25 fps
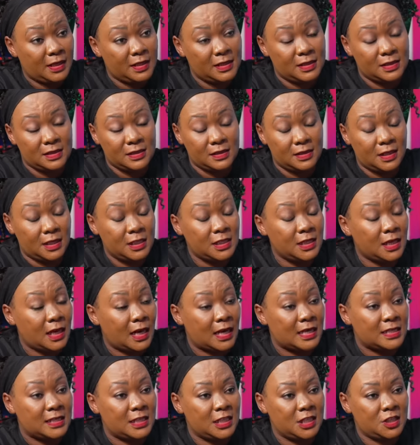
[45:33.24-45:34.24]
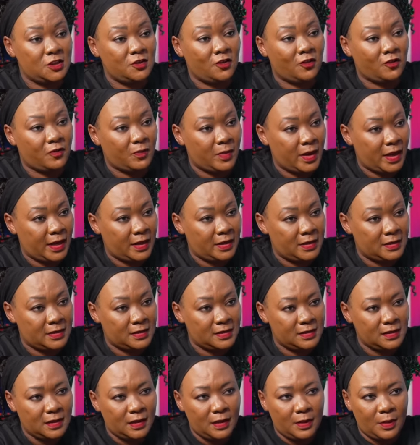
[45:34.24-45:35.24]
is nationalization of
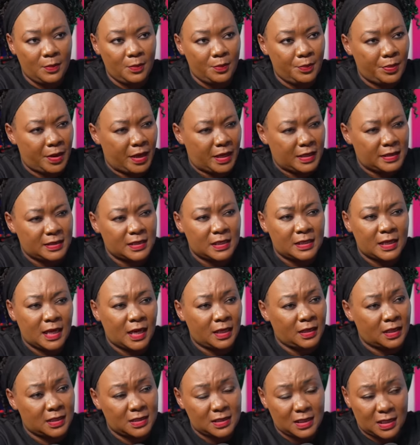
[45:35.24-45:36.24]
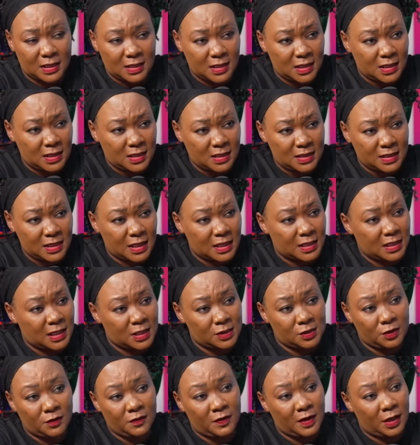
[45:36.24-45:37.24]
mines, banks, and other strategic
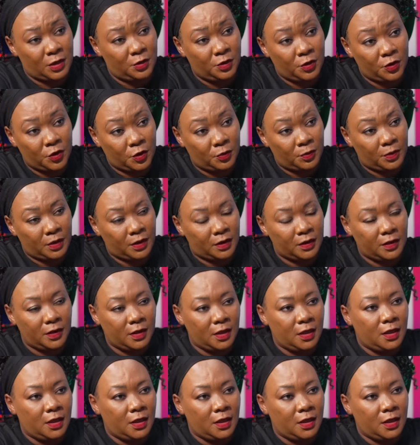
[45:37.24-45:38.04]
sectors of the economy.